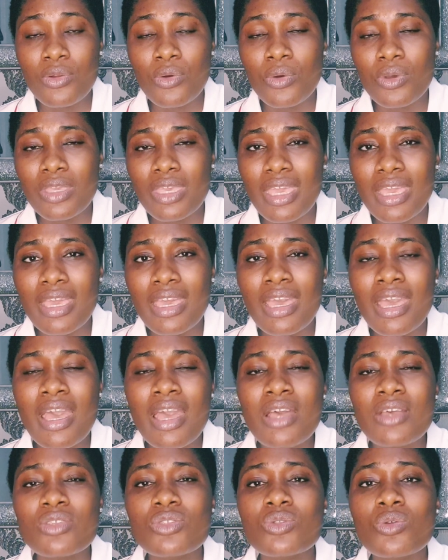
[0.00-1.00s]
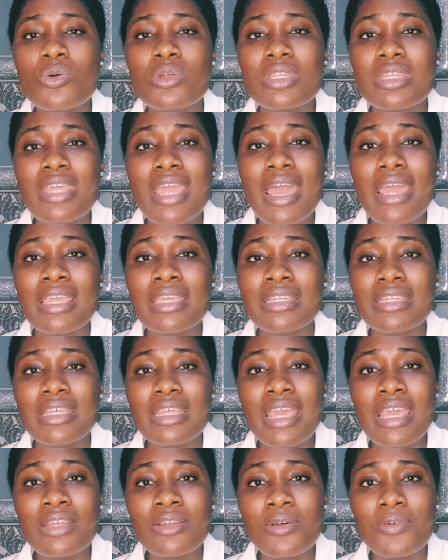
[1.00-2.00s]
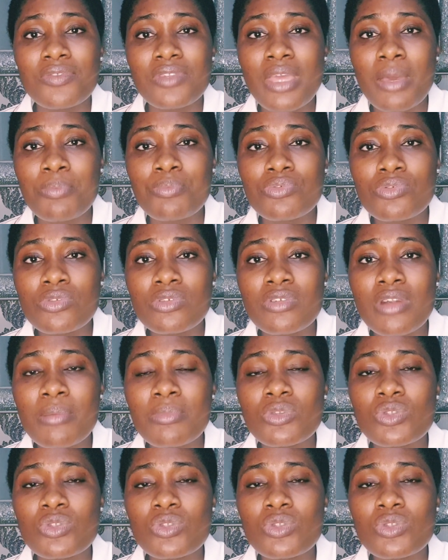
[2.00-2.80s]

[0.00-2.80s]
Okay, so they are in the end of their program,